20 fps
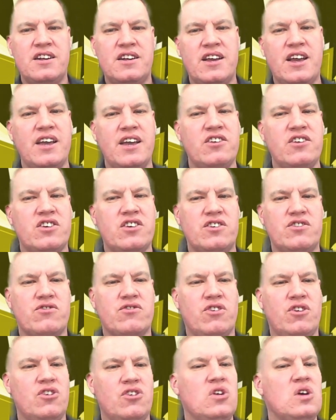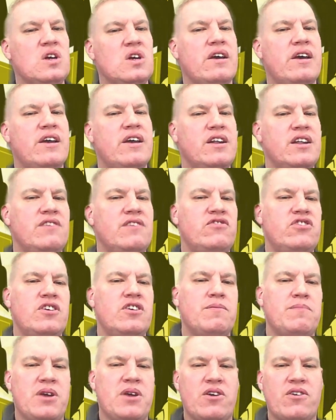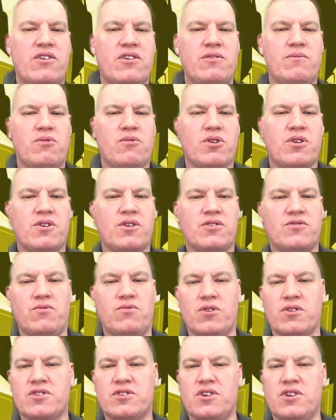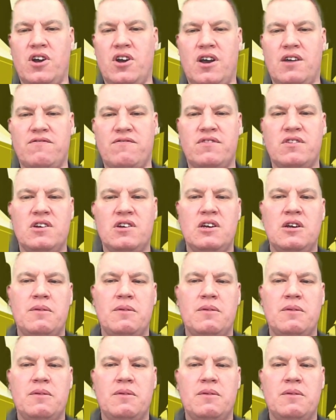takes control, and leaves the American workers worse off.